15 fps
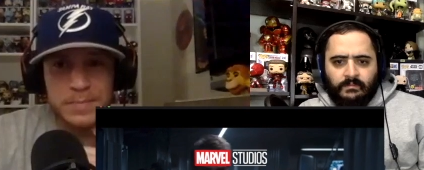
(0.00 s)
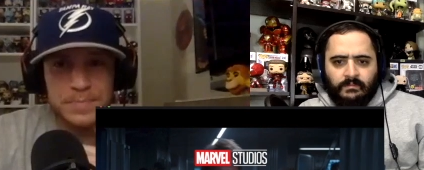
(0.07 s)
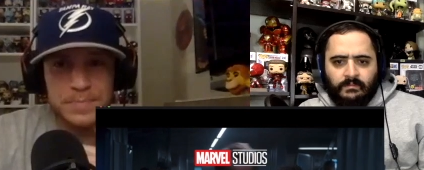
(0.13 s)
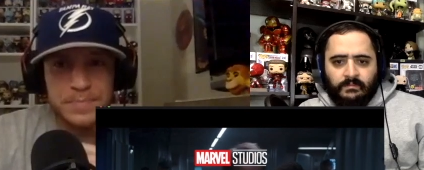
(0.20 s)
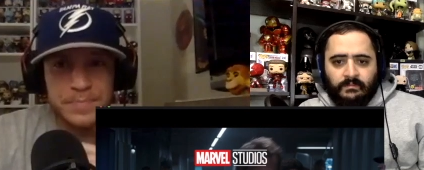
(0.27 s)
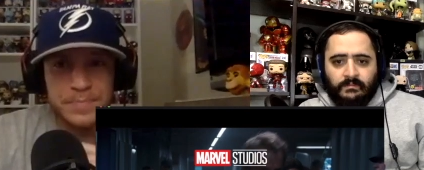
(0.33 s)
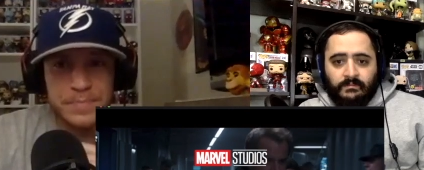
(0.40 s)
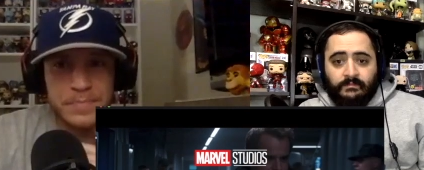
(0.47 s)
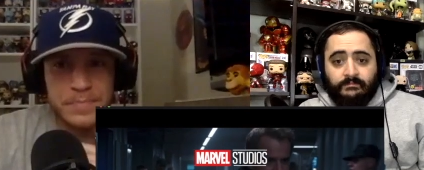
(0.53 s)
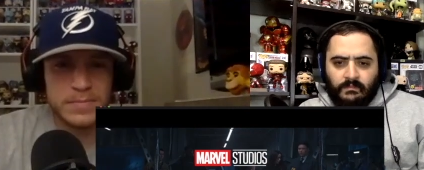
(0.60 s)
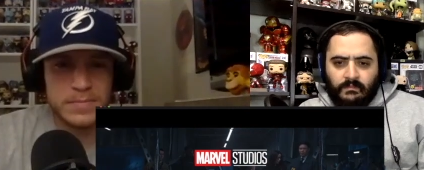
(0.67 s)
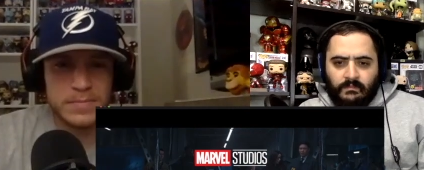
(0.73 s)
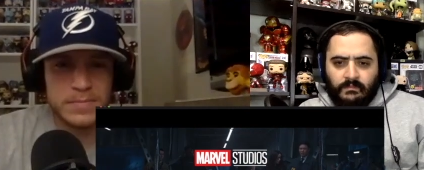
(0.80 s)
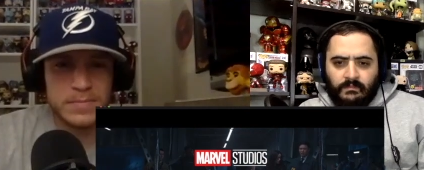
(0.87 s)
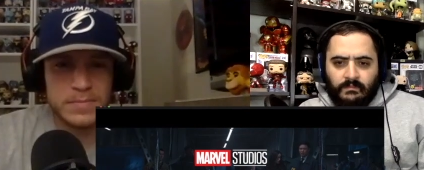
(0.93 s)

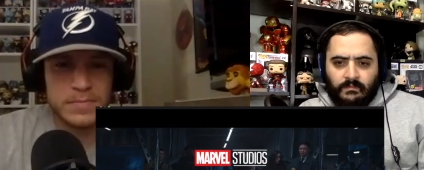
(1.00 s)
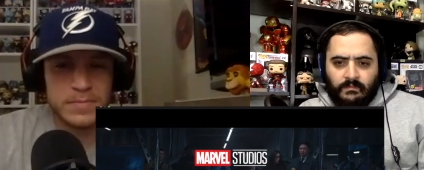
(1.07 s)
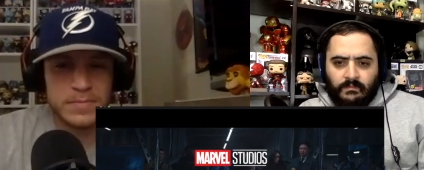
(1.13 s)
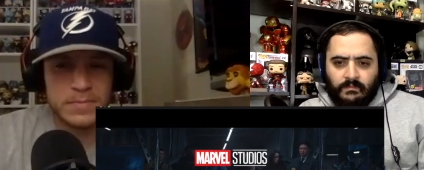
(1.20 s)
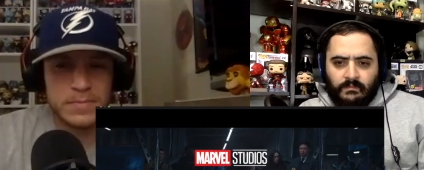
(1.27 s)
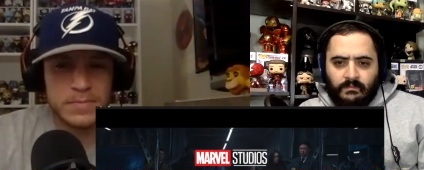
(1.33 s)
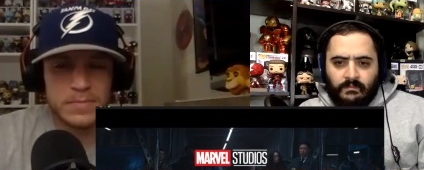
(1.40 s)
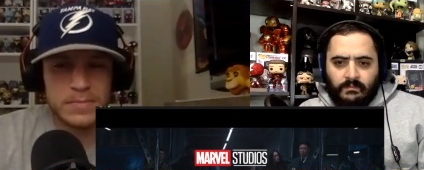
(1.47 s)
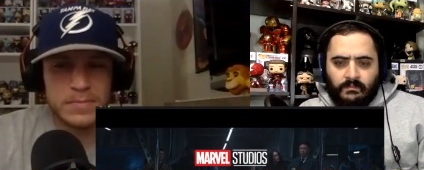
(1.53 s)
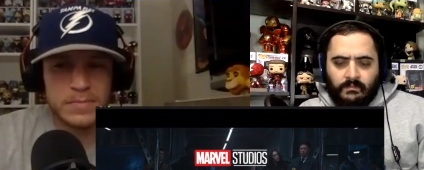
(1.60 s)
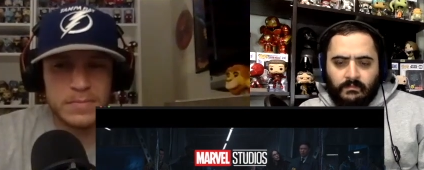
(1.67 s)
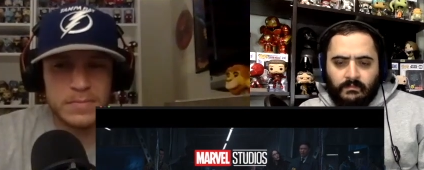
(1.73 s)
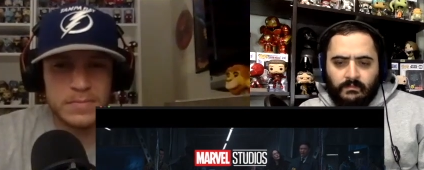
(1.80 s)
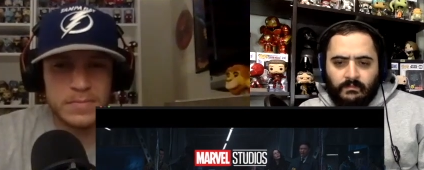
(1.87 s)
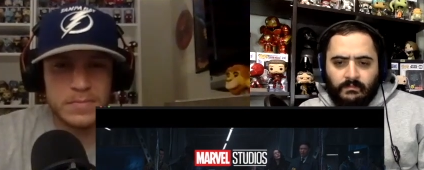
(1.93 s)

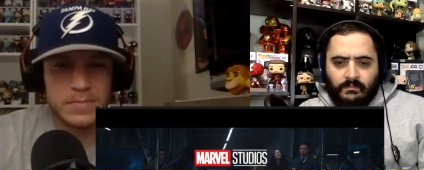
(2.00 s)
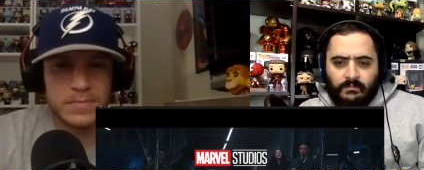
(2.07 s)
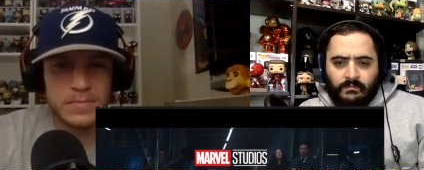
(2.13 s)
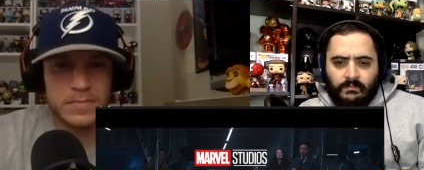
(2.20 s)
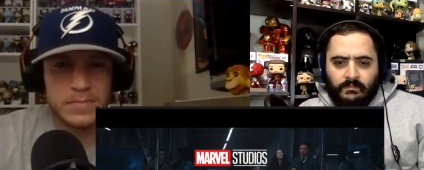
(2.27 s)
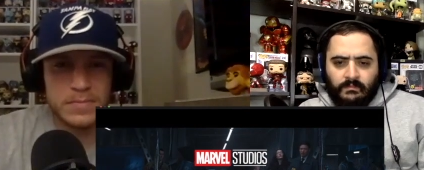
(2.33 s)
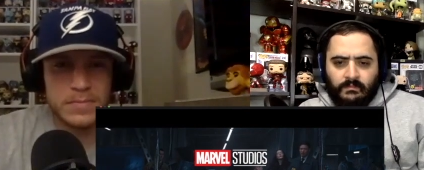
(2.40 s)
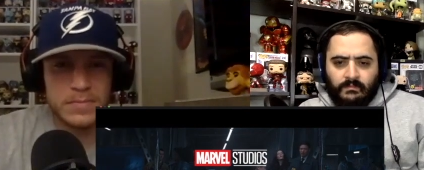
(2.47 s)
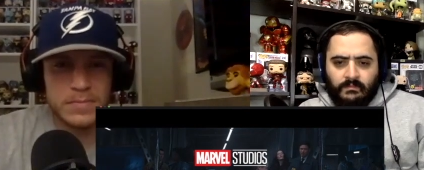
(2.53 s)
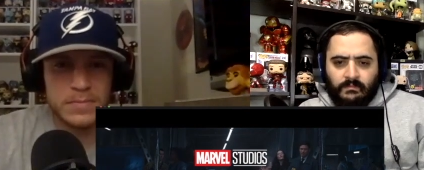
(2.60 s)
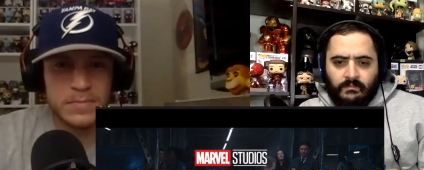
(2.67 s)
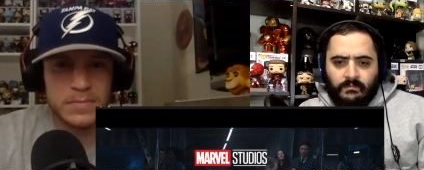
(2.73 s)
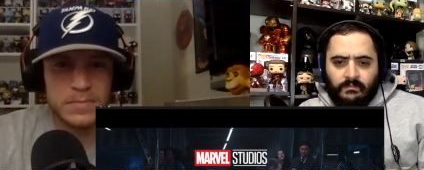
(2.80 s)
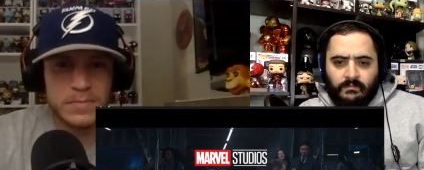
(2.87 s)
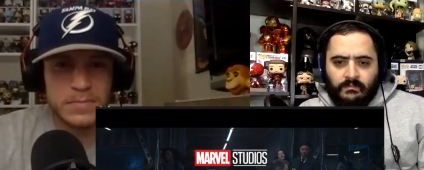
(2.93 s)

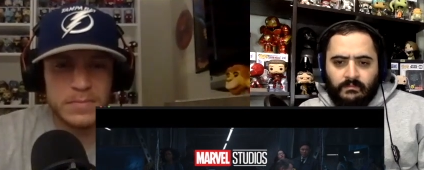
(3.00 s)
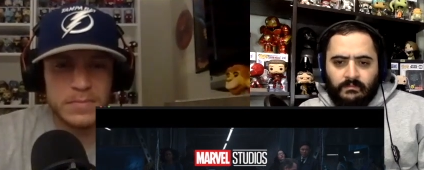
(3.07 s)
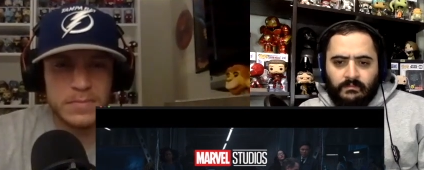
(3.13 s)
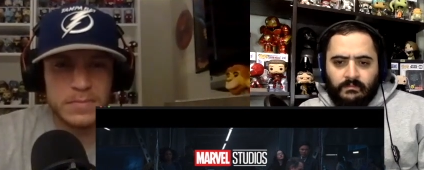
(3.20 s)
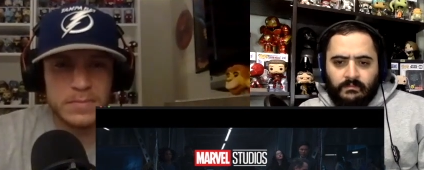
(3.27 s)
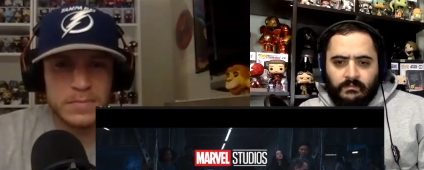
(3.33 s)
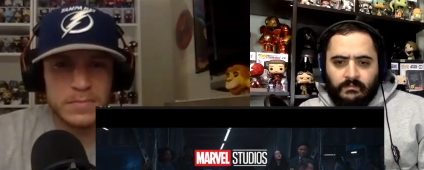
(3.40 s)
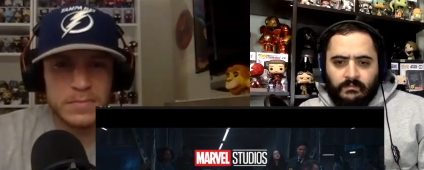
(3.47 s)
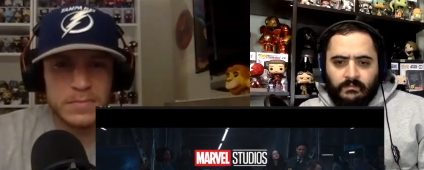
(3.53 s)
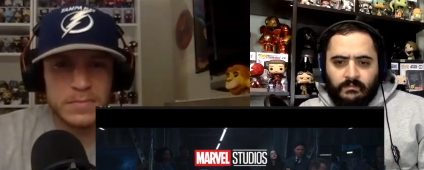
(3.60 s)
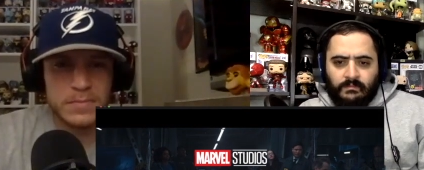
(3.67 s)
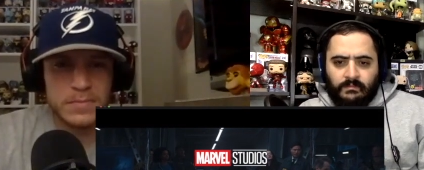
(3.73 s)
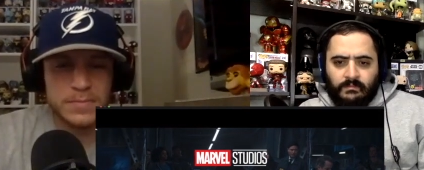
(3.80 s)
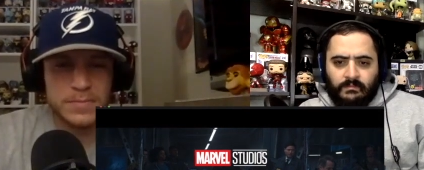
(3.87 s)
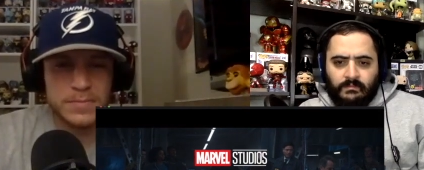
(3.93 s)

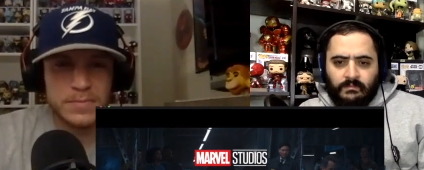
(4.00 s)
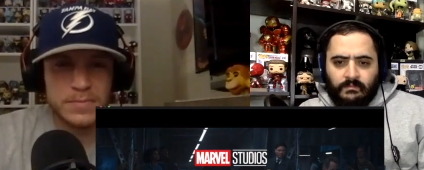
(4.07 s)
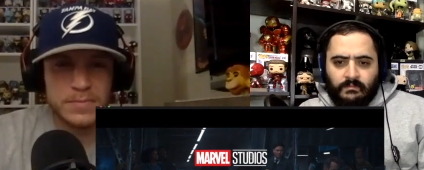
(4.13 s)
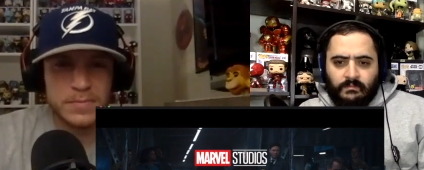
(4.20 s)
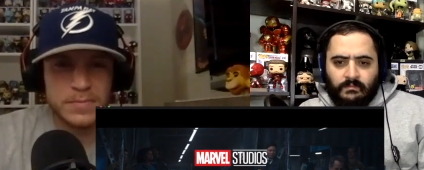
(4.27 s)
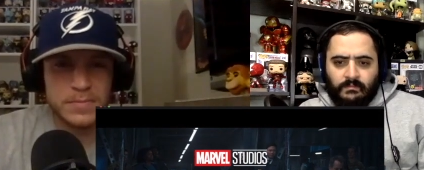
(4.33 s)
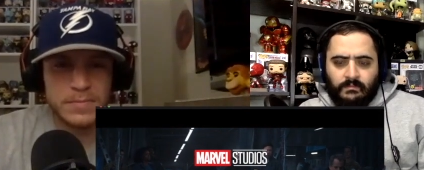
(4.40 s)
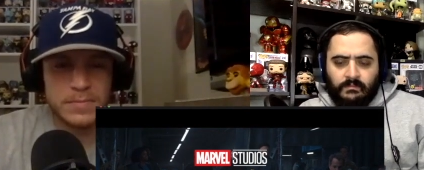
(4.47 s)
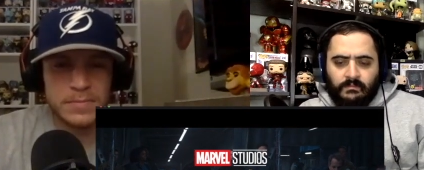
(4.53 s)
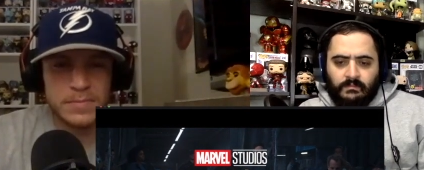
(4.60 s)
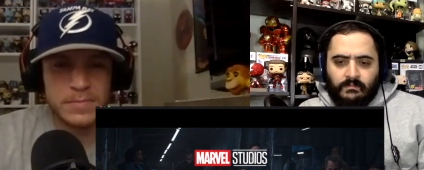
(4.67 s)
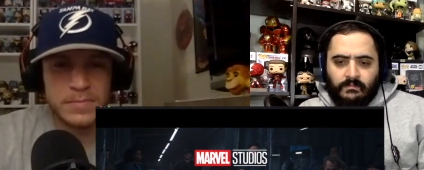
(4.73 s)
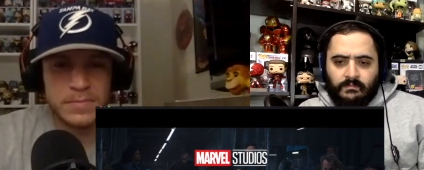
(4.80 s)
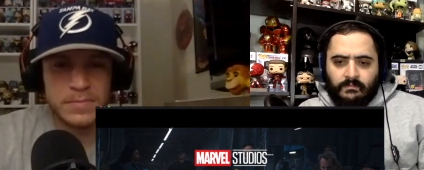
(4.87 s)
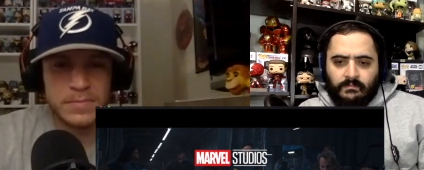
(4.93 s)
(no one is talking)